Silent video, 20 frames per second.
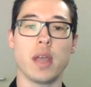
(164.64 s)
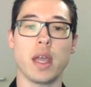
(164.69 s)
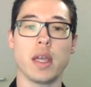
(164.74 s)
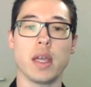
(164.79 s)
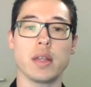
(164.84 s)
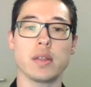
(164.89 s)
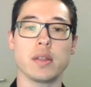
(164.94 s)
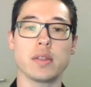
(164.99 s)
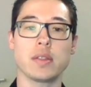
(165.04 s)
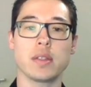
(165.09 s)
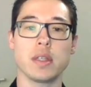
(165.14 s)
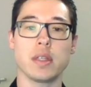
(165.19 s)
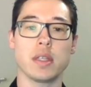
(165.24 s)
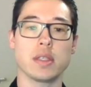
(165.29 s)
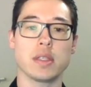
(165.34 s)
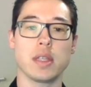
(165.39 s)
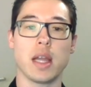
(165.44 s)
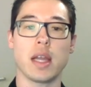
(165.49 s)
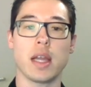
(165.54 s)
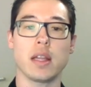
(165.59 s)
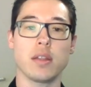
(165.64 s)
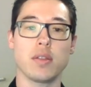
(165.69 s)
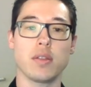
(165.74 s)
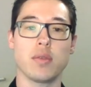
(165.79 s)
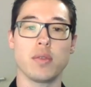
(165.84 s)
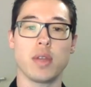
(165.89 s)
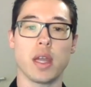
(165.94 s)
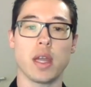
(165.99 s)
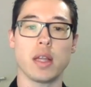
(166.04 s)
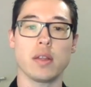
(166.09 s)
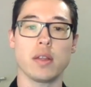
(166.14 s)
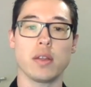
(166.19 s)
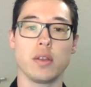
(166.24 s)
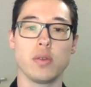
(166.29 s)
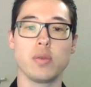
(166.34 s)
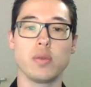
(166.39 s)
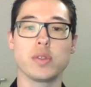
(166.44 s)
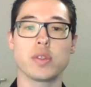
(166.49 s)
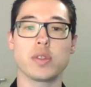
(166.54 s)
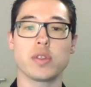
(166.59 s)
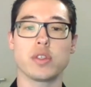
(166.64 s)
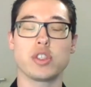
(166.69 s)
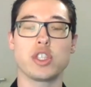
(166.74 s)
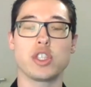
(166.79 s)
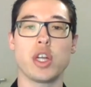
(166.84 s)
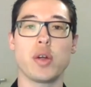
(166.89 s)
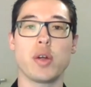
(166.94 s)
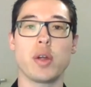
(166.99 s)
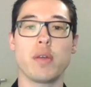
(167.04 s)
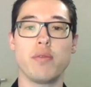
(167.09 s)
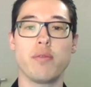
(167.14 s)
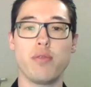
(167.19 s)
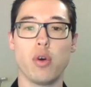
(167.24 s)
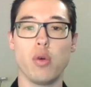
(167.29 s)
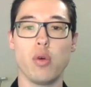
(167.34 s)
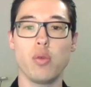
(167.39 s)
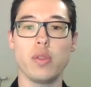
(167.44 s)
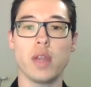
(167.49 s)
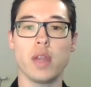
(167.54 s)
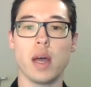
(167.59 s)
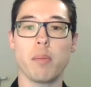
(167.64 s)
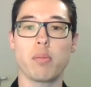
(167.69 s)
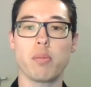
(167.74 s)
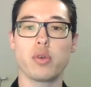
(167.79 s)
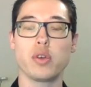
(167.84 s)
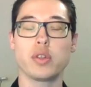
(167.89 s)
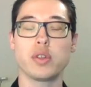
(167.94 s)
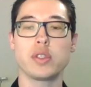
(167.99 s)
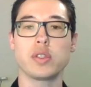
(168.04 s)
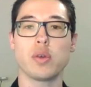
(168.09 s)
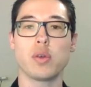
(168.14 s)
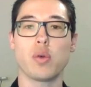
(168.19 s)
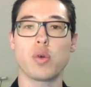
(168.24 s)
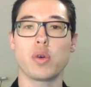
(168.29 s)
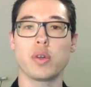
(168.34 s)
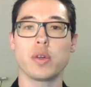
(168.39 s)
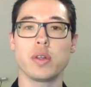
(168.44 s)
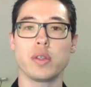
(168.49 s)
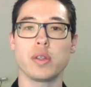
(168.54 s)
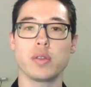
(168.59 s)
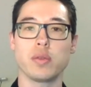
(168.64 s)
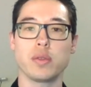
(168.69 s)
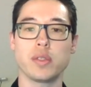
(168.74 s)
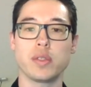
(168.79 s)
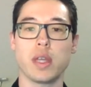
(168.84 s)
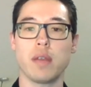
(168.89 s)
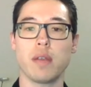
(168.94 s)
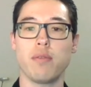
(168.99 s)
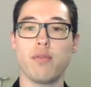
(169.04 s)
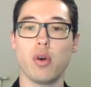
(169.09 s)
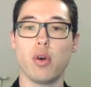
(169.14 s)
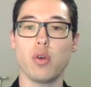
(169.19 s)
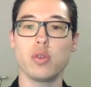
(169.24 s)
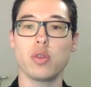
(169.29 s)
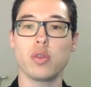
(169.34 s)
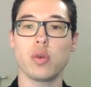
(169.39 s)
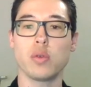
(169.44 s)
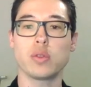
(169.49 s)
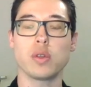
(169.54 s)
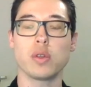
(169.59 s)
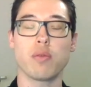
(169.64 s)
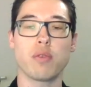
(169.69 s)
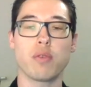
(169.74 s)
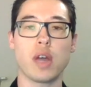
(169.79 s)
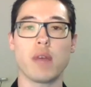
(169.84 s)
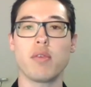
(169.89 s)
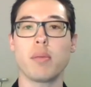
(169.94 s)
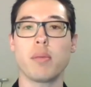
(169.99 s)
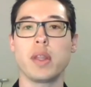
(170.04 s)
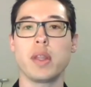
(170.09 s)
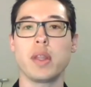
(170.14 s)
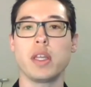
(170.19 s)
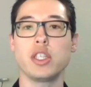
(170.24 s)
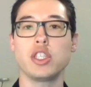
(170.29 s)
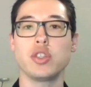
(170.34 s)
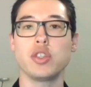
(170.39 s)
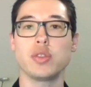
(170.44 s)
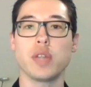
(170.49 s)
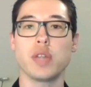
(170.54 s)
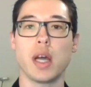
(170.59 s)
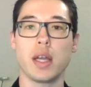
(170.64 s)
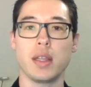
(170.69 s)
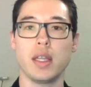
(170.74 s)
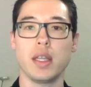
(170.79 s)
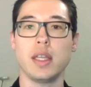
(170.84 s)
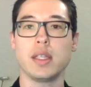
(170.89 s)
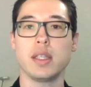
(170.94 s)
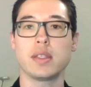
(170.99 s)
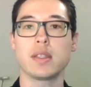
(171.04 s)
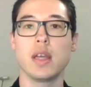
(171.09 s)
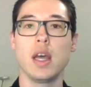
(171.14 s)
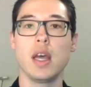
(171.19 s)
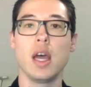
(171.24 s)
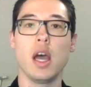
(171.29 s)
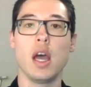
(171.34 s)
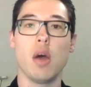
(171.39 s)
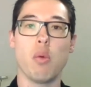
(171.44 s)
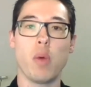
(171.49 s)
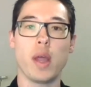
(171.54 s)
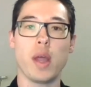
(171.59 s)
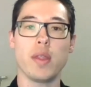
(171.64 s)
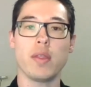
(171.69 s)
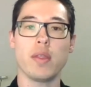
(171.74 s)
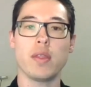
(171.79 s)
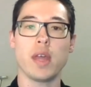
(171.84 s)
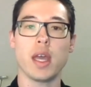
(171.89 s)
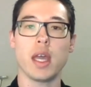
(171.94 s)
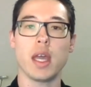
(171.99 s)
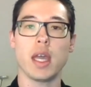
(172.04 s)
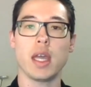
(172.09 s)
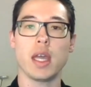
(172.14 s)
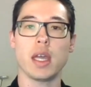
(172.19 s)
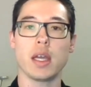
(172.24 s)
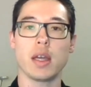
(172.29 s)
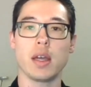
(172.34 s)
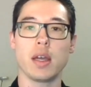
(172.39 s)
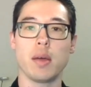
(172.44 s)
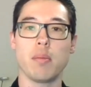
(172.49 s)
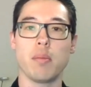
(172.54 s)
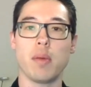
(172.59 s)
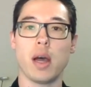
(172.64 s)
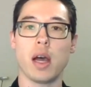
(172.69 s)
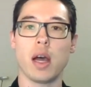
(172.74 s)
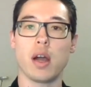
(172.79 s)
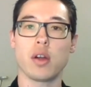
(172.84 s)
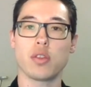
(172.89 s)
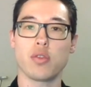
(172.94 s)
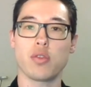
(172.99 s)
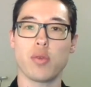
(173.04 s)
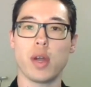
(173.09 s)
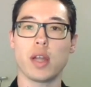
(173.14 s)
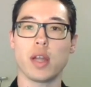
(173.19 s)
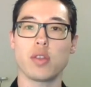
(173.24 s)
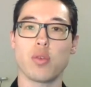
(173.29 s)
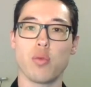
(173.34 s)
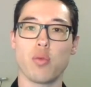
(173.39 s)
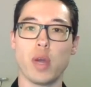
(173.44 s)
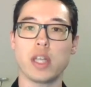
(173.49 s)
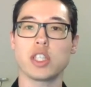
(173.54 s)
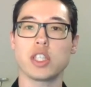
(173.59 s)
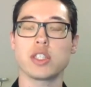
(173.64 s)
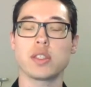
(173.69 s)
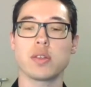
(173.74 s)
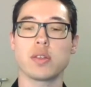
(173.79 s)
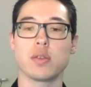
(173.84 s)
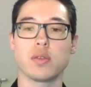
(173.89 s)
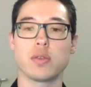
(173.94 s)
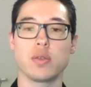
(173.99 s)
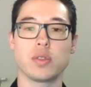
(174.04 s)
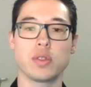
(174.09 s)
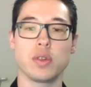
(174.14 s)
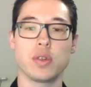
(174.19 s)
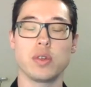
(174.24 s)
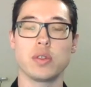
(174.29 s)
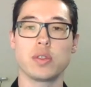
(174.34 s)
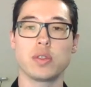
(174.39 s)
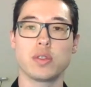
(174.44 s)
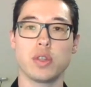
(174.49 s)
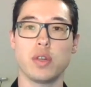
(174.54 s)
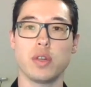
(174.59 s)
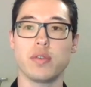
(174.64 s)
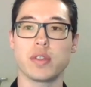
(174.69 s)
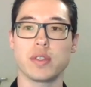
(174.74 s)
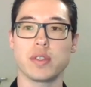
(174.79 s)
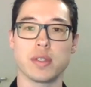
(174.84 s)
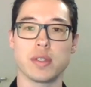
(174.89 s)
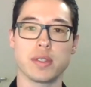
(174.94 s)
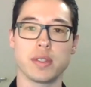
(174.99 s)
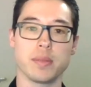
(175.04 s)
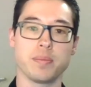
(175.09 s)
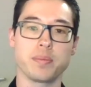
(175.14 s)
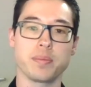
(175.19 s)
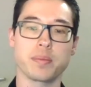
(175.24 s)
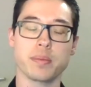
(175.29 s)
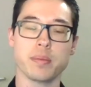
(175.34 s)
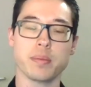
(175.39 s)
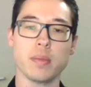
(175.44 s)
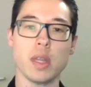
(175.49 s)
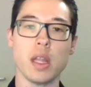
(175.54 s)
it is likely to entail users sharing phone numbers or to send photos of government issued IDs when they are trying to register to certain services.